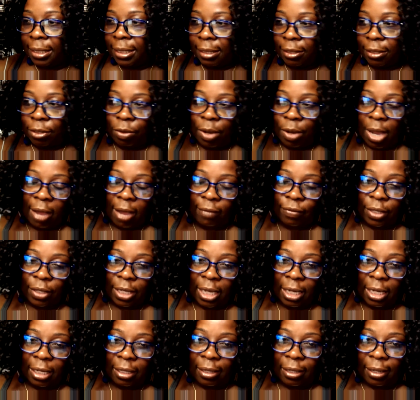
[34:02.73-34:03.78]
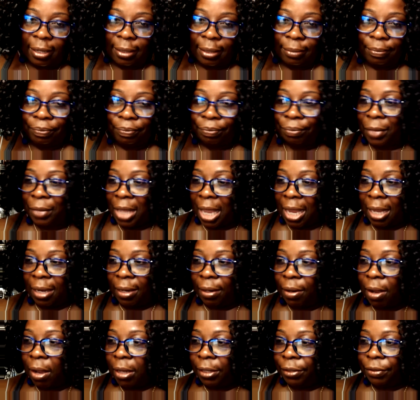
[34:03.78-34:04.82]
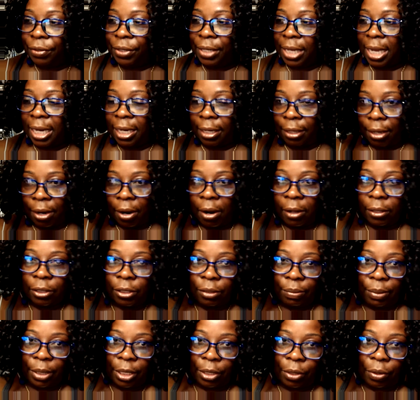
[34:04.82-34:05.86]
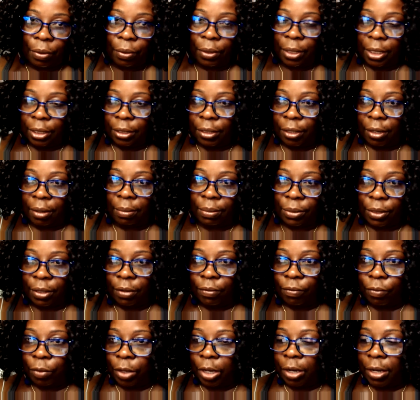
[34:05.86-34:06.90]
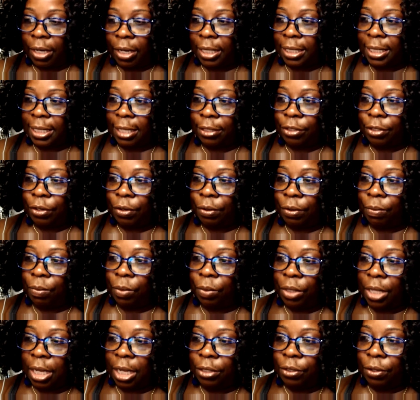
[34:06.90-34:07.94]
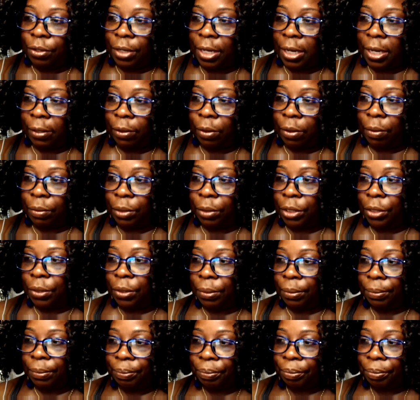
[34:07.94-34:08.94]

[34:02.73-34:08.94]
that you have to get it done, and understanding your ultimate goal in terms of where it is that you're going to.